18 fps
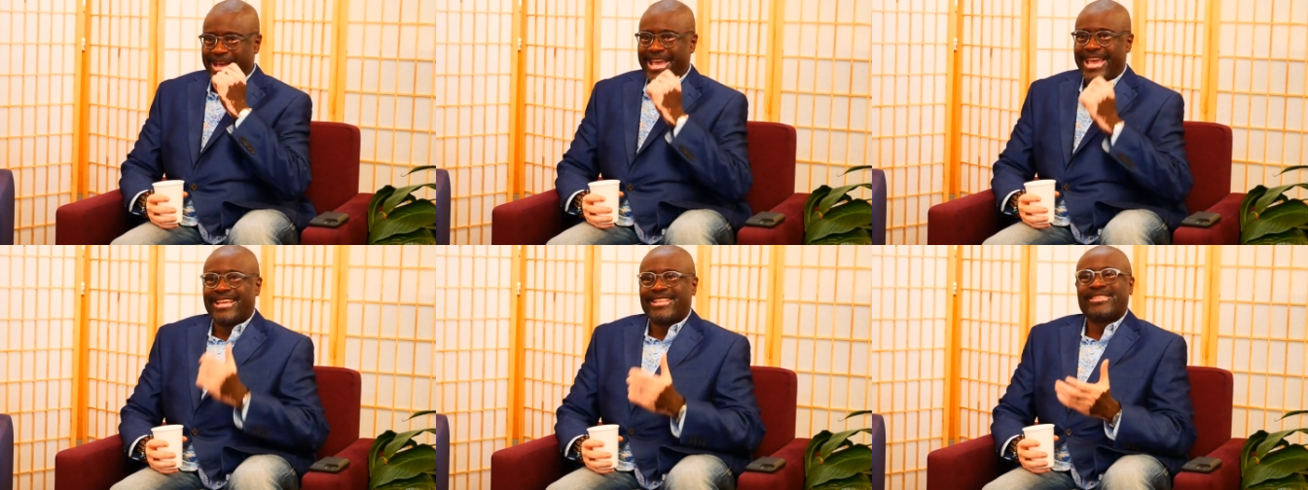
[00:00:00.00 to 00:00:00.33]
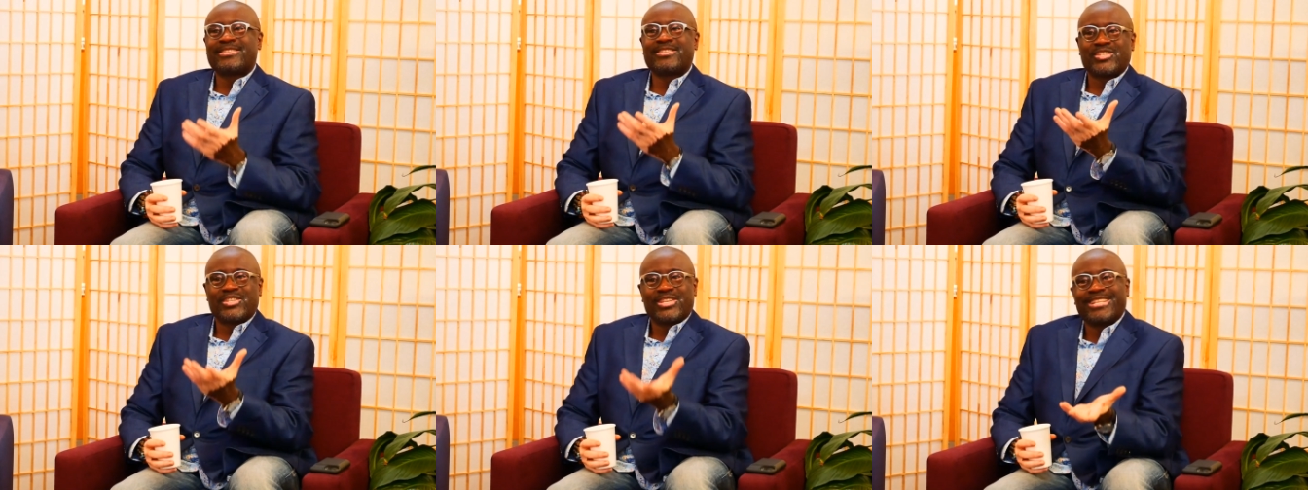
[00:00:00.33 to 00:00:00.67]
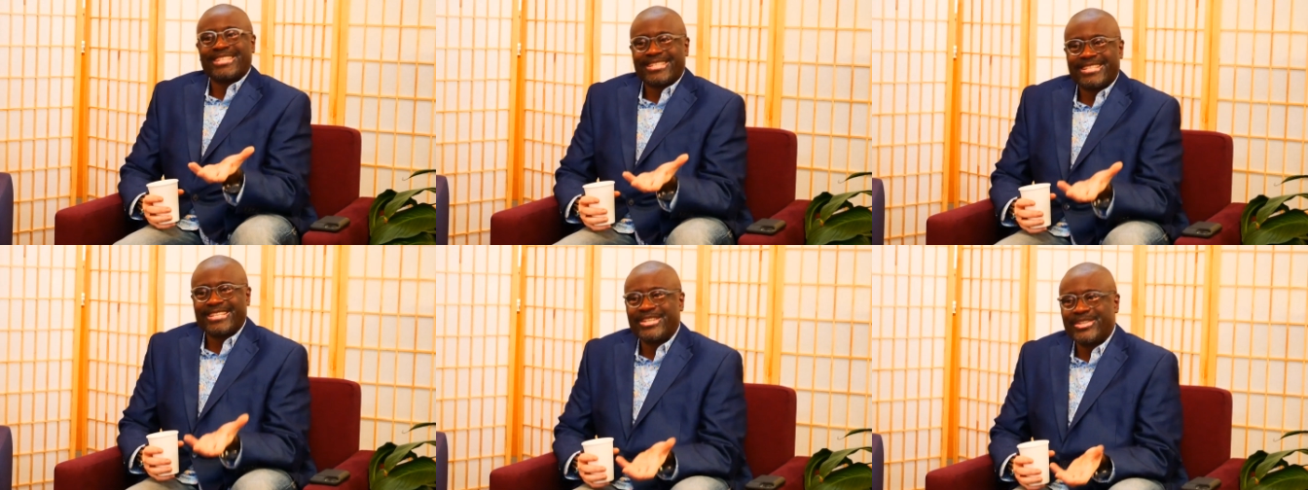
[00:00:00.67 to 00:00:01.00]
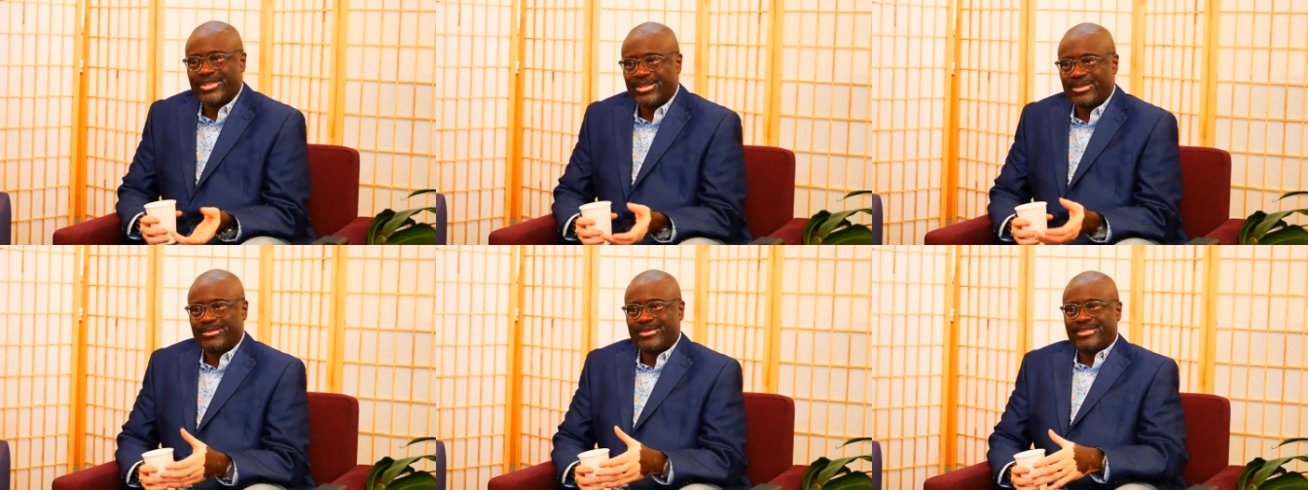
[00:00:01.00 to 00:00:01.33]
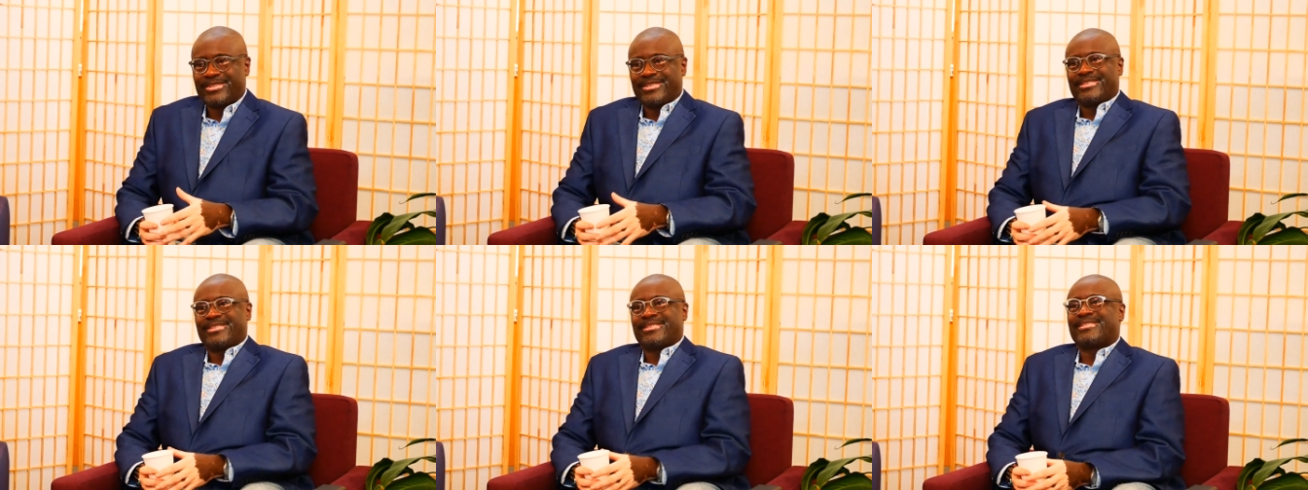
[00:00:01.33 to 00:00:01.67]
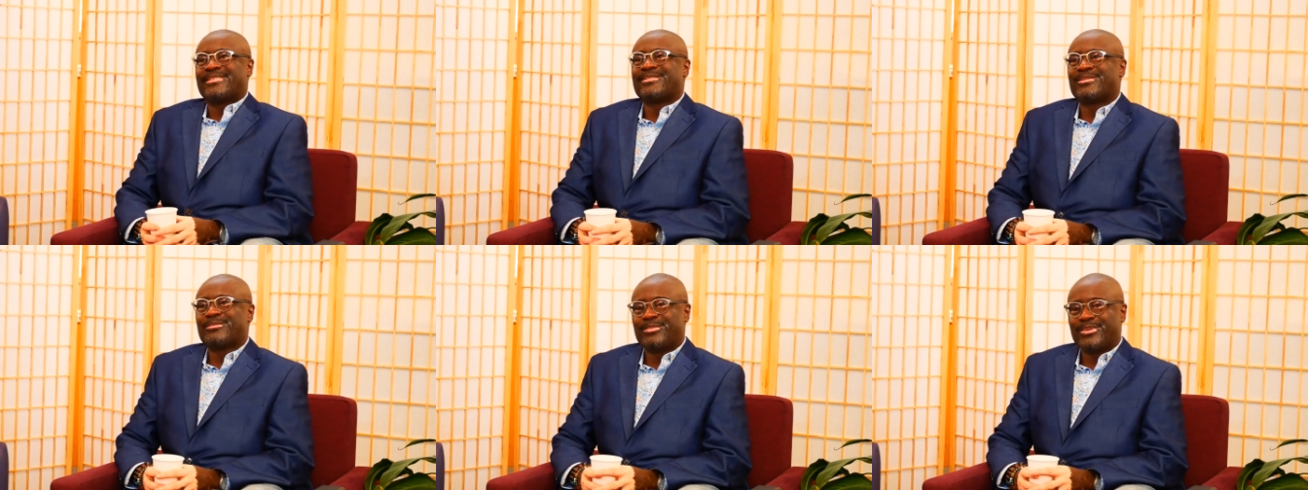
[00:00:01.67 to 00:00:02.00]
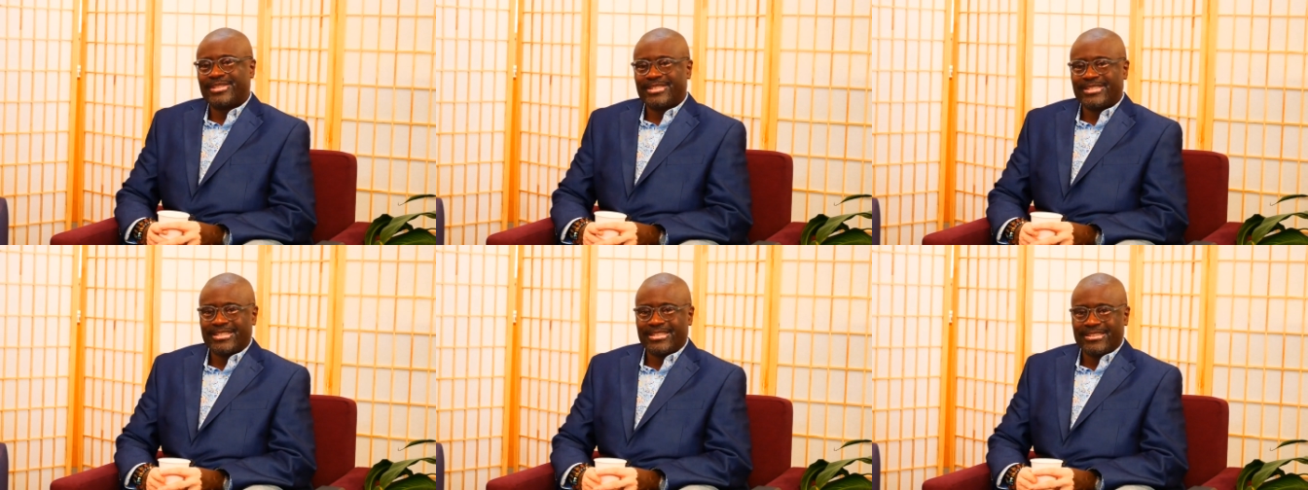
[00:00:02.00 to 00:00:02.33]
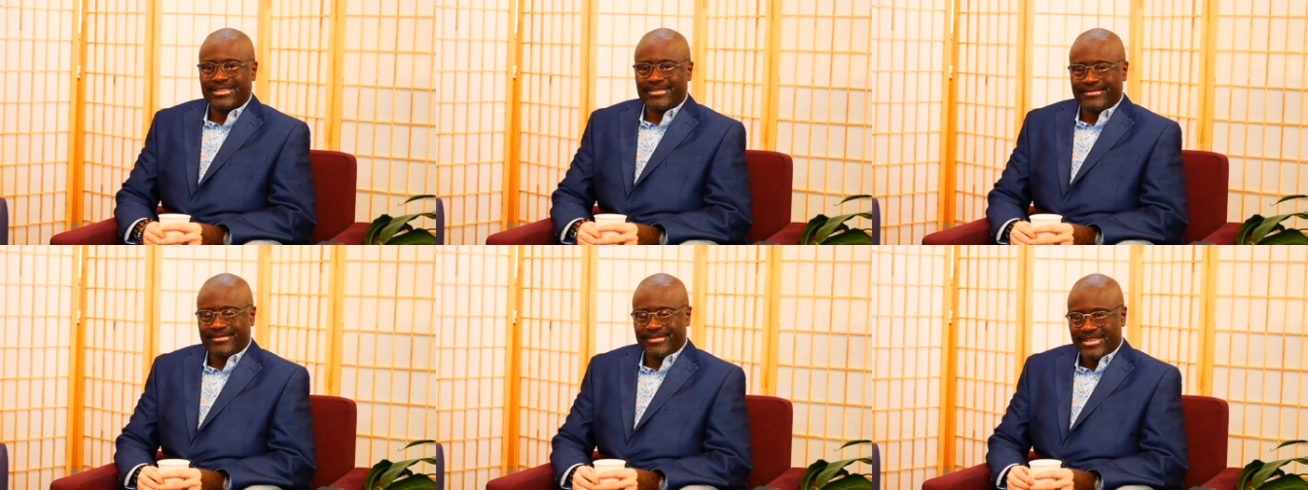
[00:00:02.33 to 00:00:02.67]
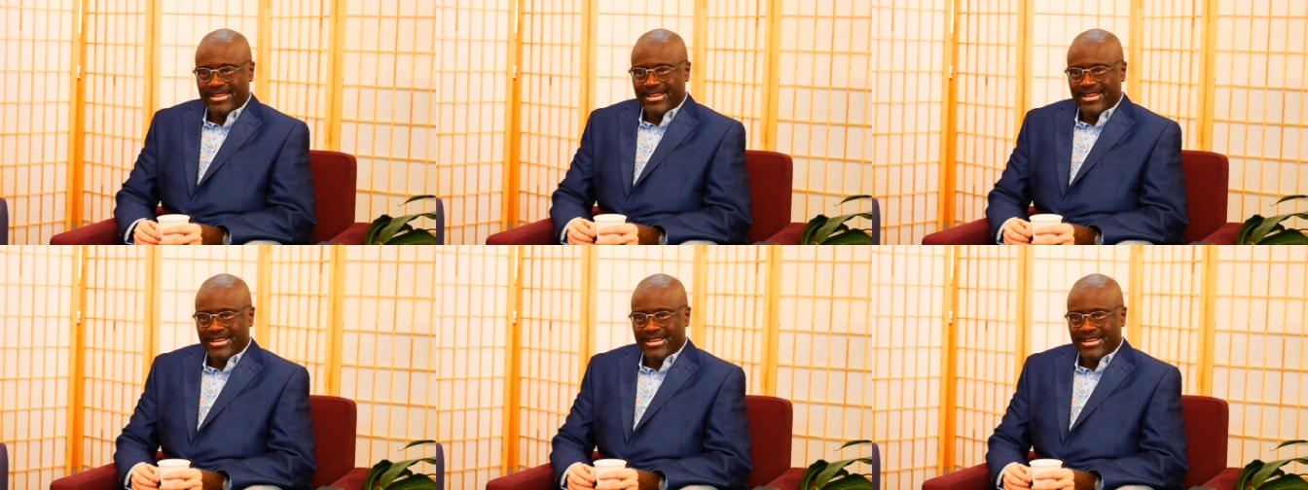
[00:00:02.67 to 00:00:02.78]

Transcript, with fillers: I had synesthesia, which is a sensibility of